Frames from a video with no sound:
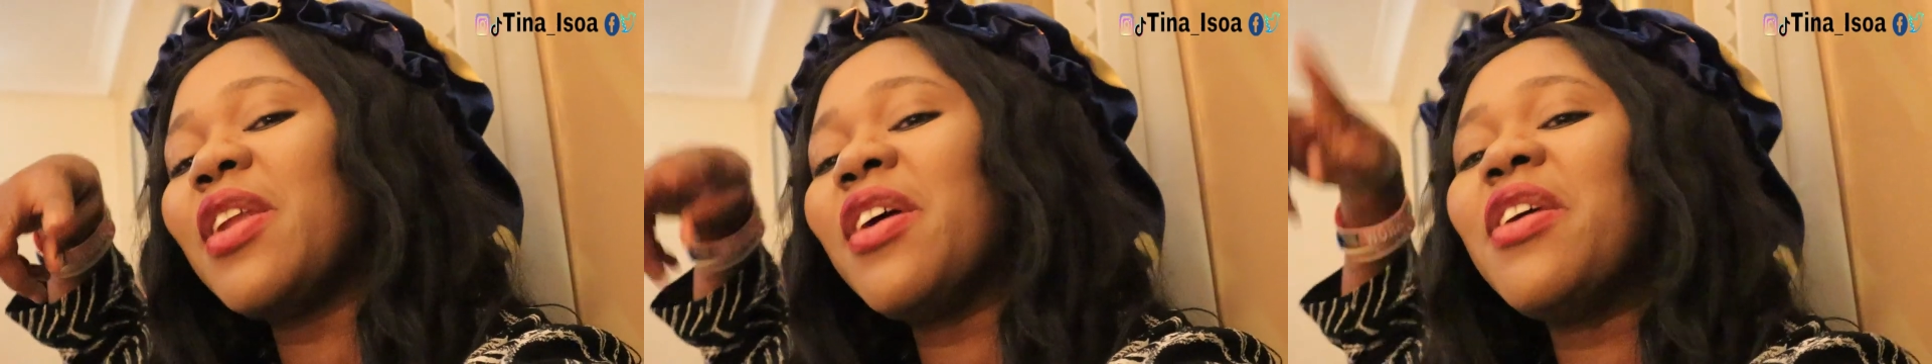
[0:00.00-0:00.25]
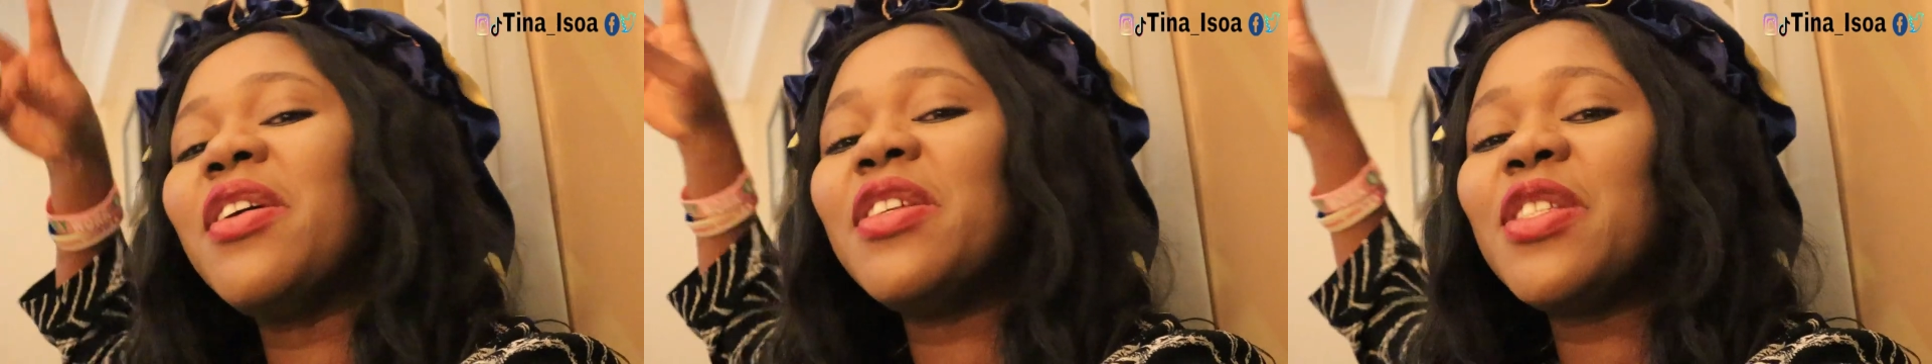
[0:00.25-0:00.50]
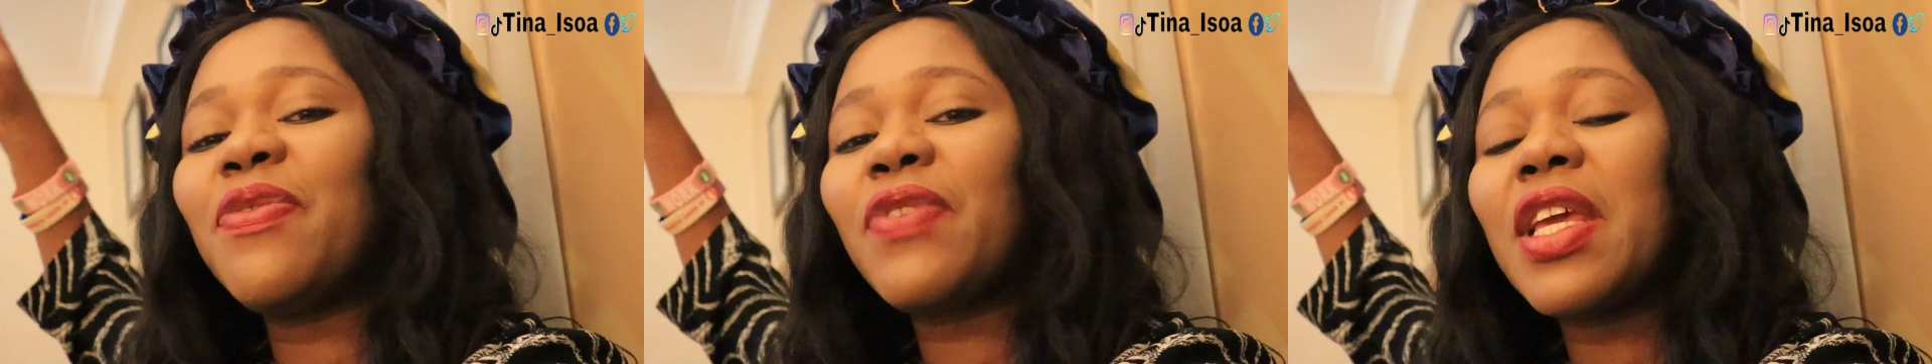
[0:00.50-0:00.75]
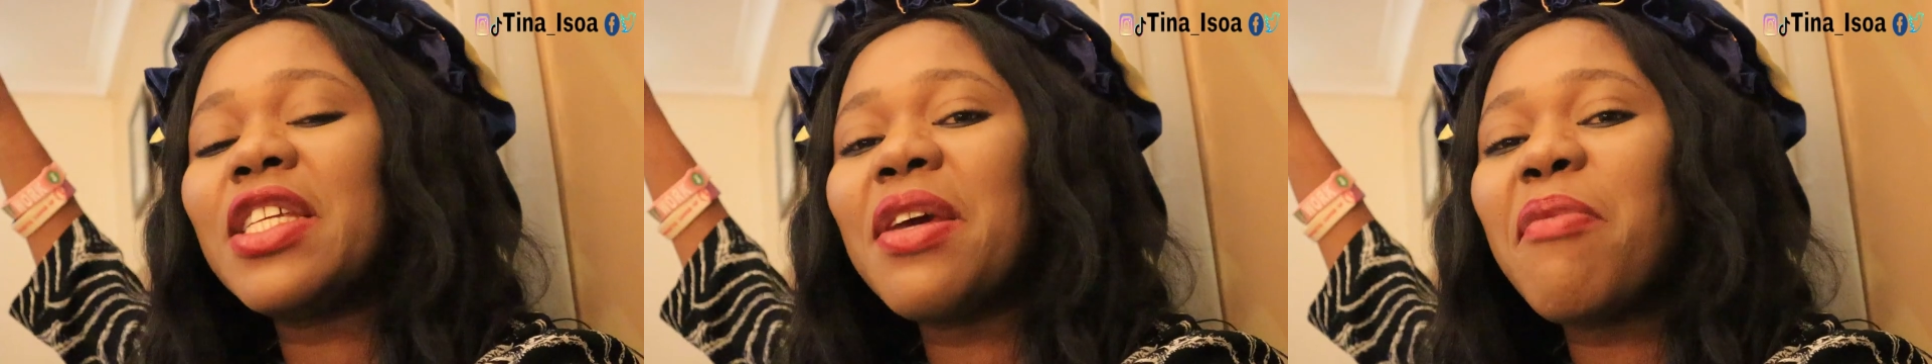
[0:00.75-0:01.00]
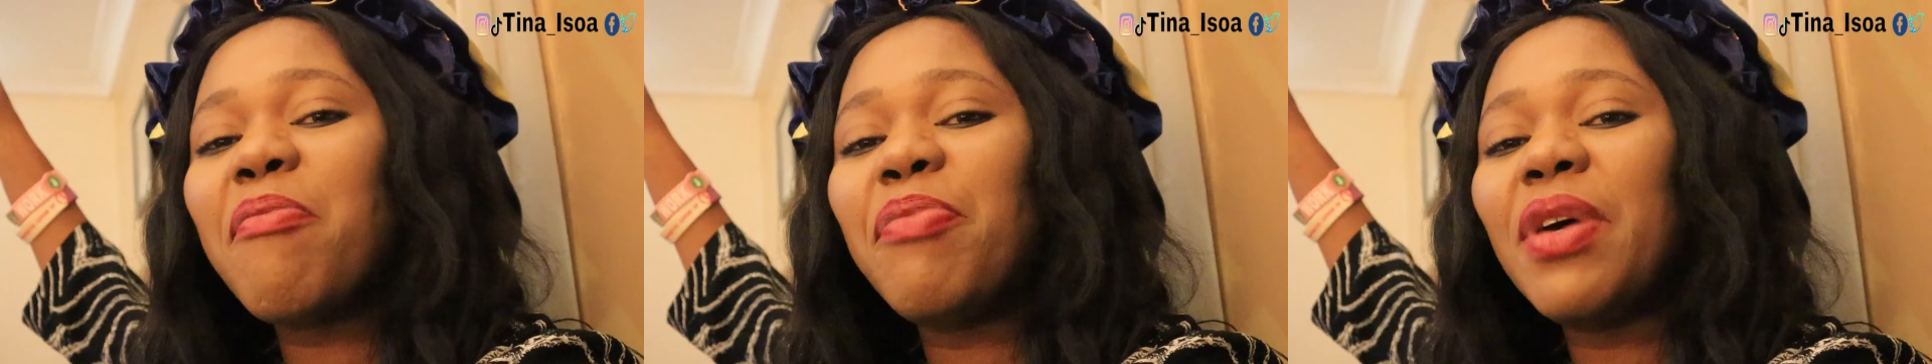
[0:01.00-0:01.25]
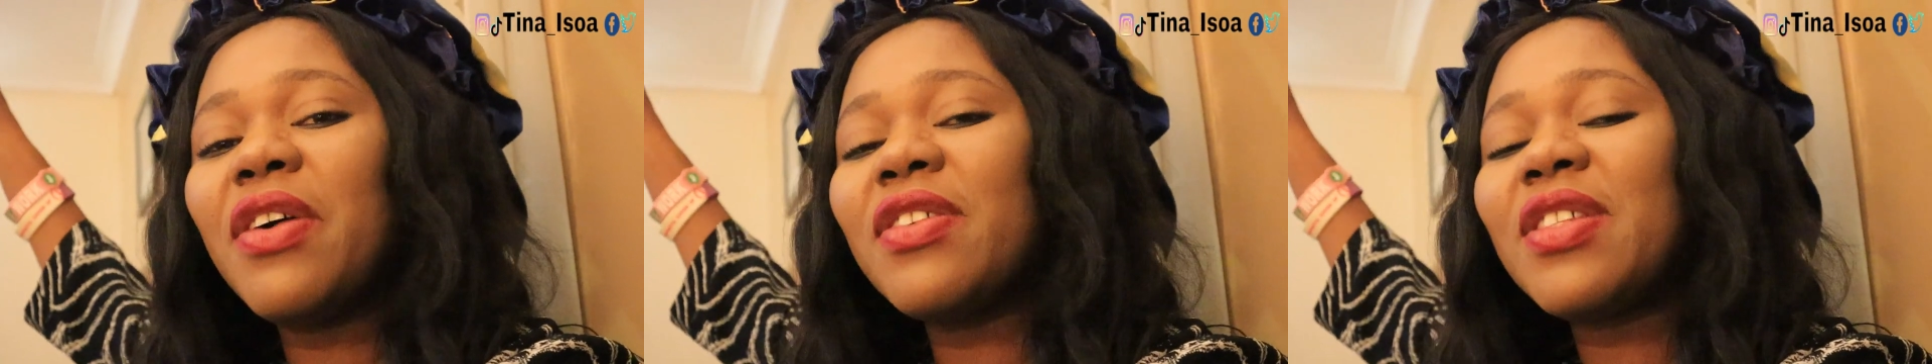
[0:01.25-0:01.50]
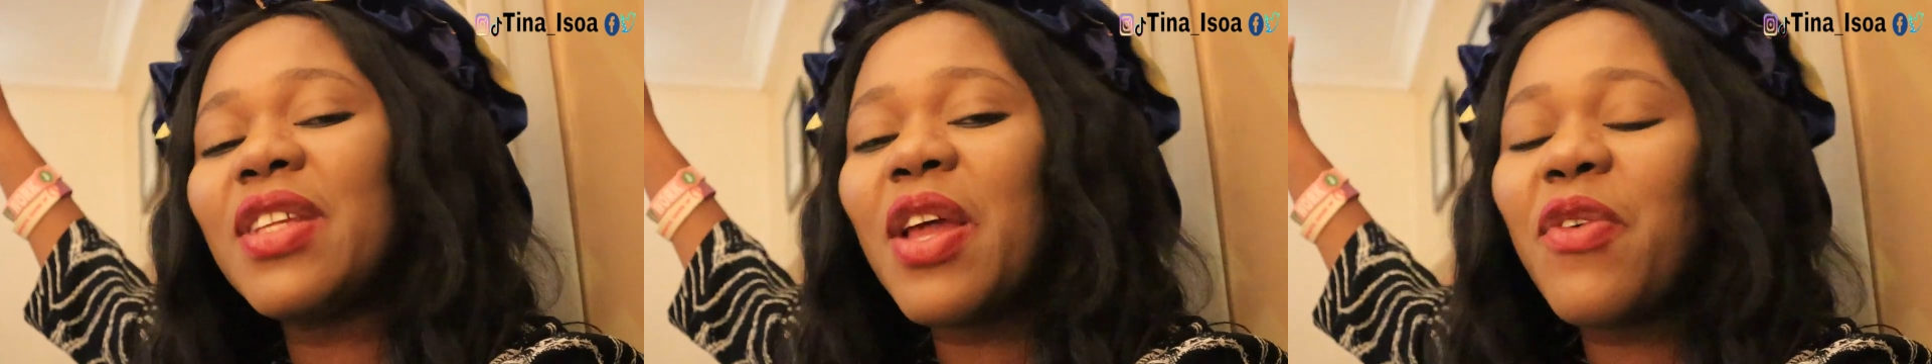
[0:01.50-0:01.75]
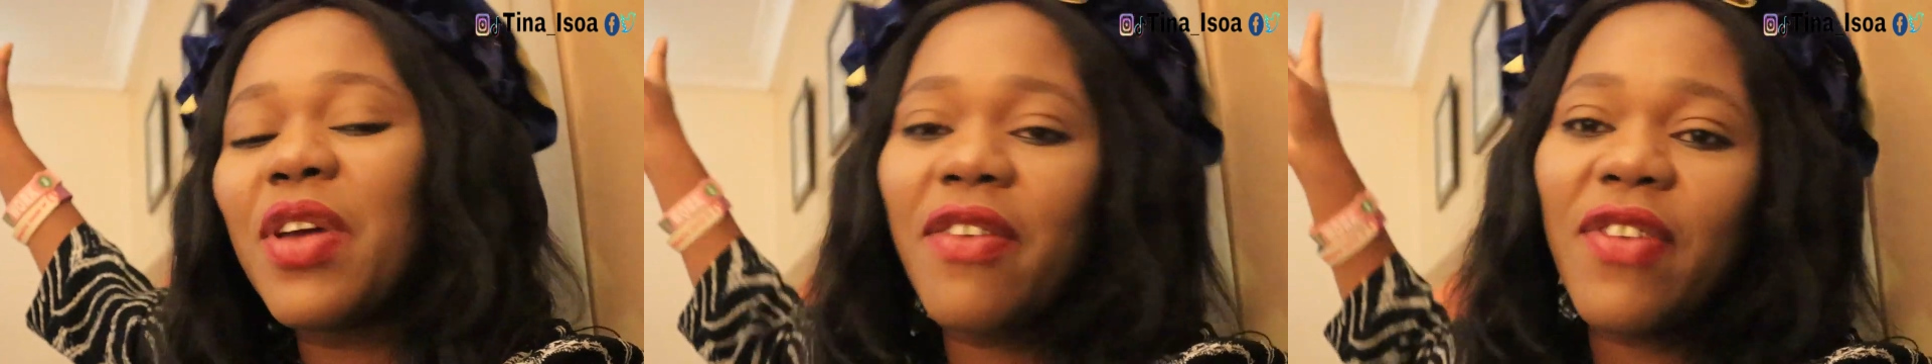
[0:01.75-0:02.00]
Turn on your notification bell so
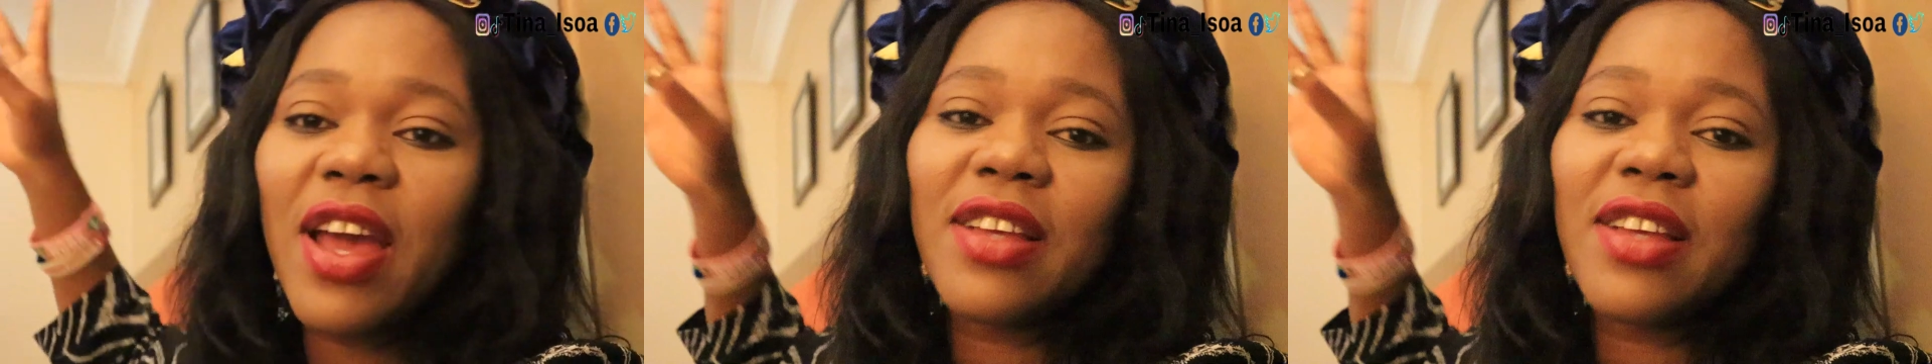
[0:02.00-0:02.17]
that whenever